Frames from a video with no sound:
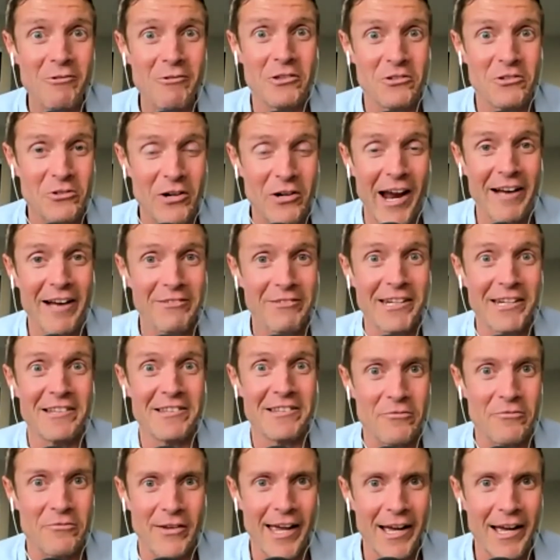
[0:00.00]
traveling as
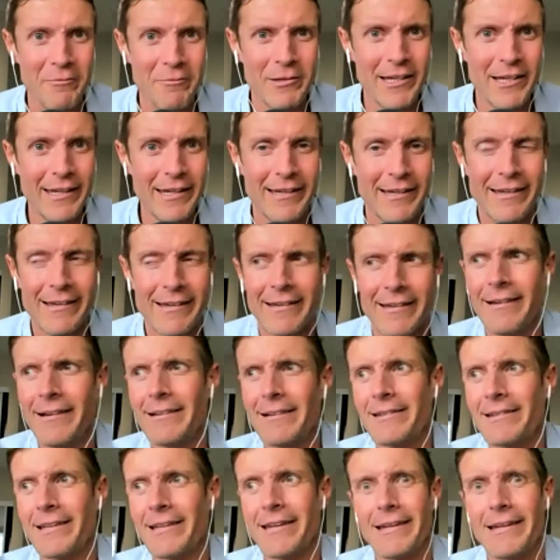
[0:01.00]
a family,
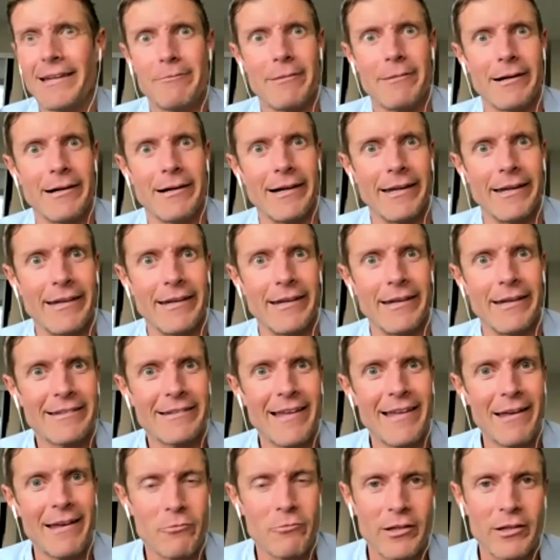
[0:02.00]
it's like, come on, is
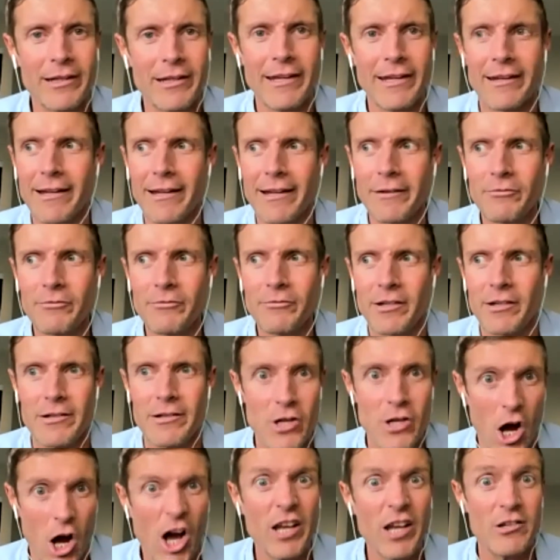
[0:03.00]
that really enough to
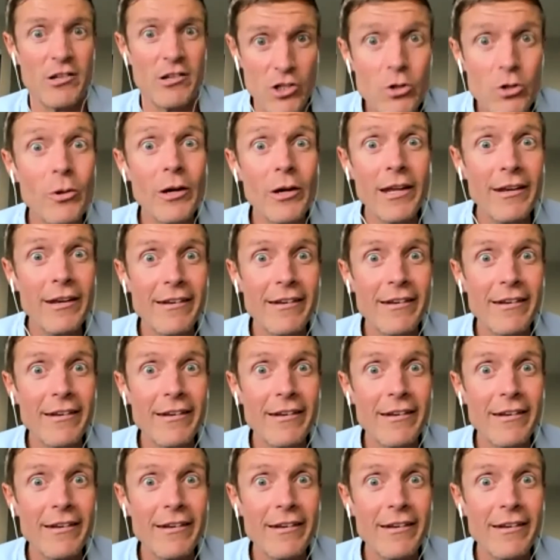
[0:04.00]
not do it?